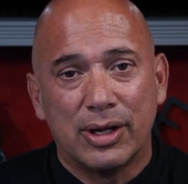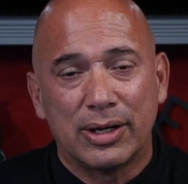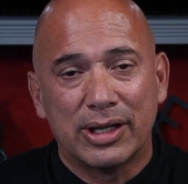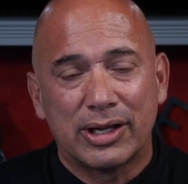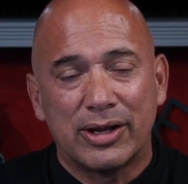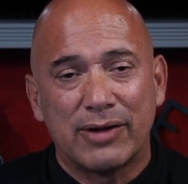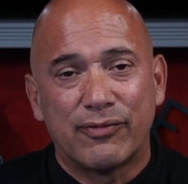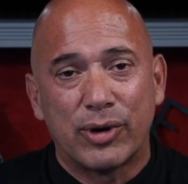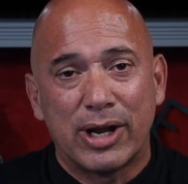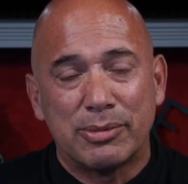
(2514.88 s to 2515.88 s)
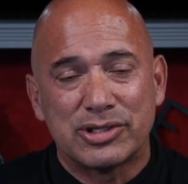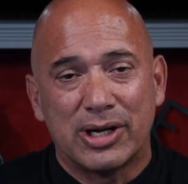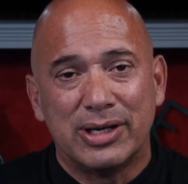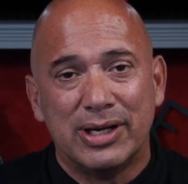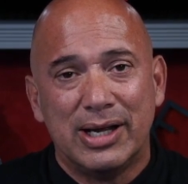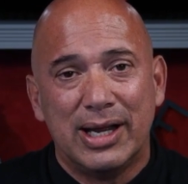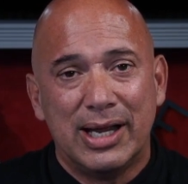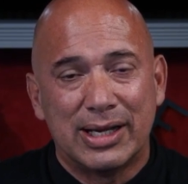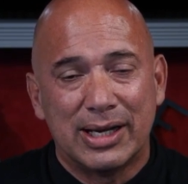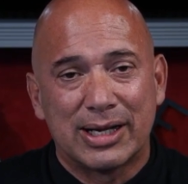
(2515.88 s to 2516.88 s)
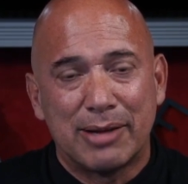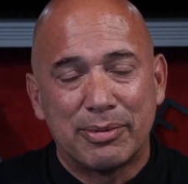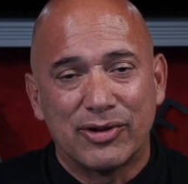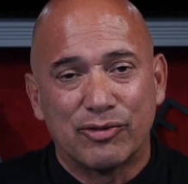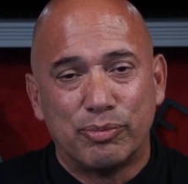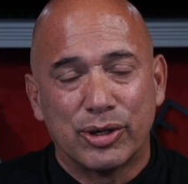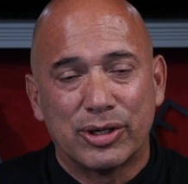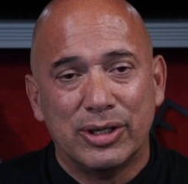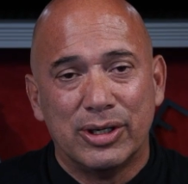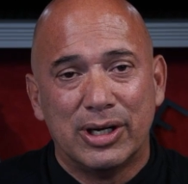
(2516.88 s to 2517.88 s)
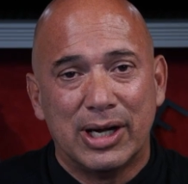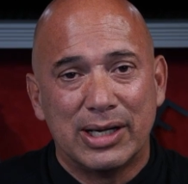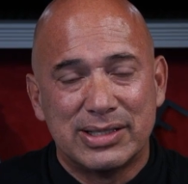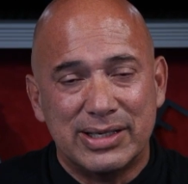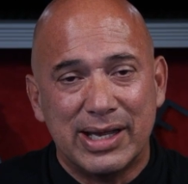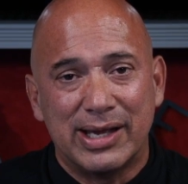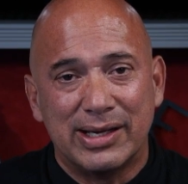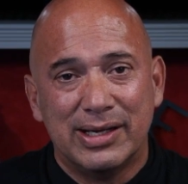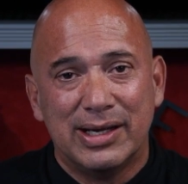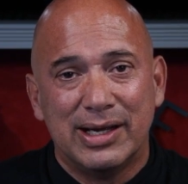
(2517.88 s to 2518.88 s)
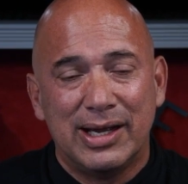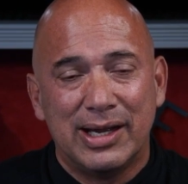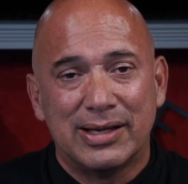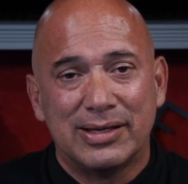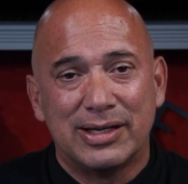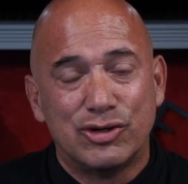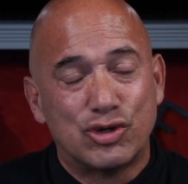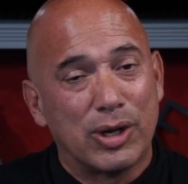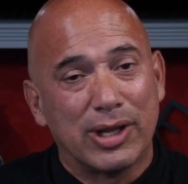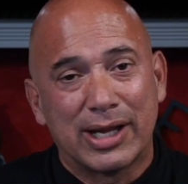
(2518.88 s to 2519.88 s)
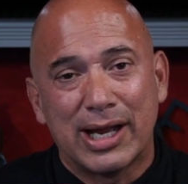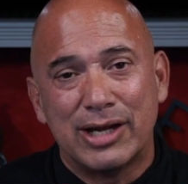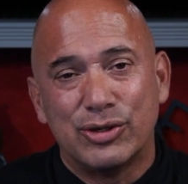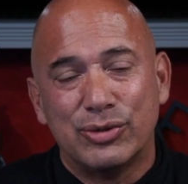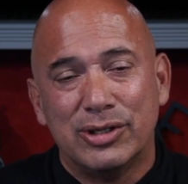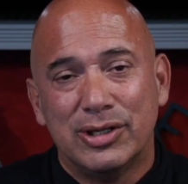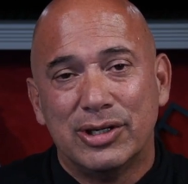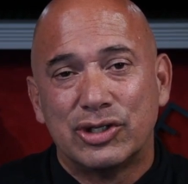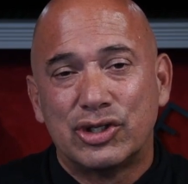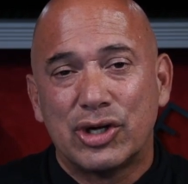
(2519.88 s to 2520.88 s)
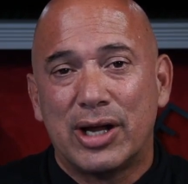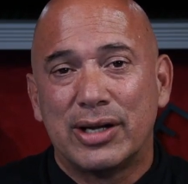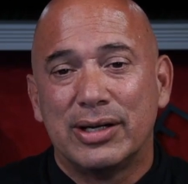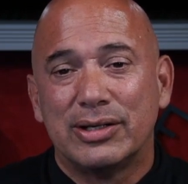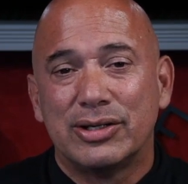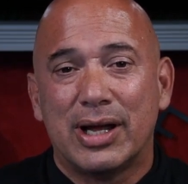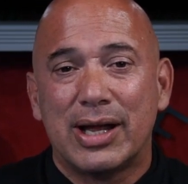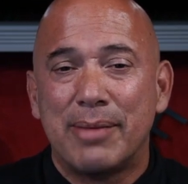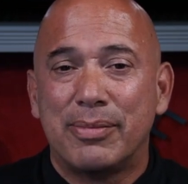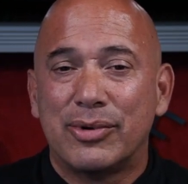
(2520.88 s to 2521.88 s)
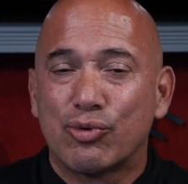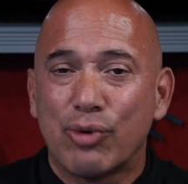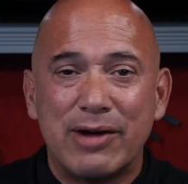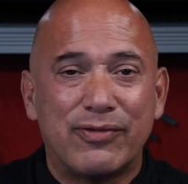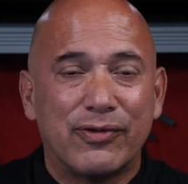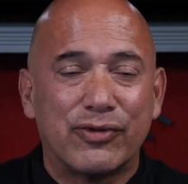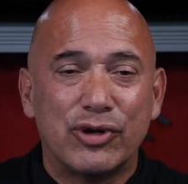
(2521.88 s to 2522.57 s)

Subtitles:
click on that for Amazon and get a copy of this book today and enjoy it like I do. Shawn, I'm grateful for